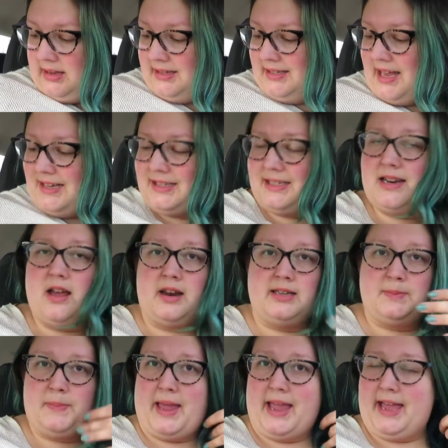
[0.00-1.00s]
because that's not
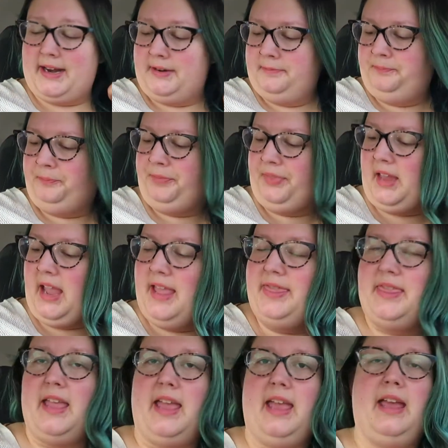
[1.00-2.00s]
as bad.
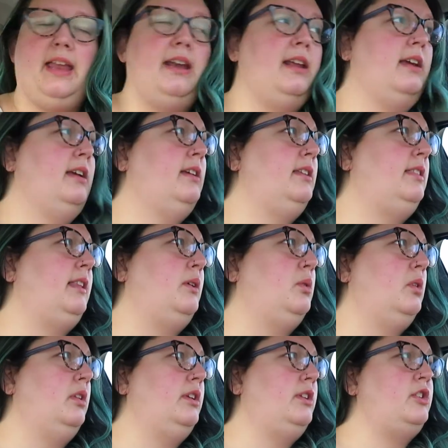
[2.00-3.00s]
And then there
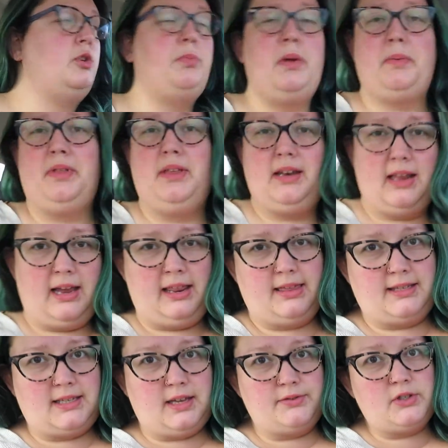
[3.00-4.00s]
were only two people in line at
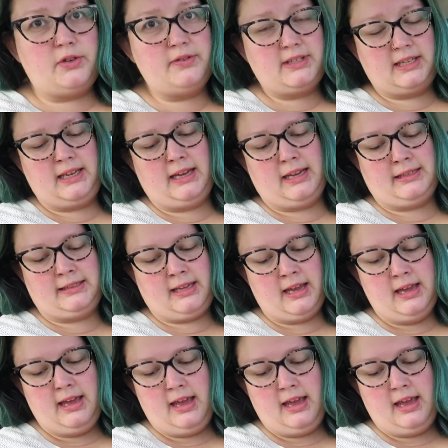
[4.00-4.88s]
the self-service kiosk,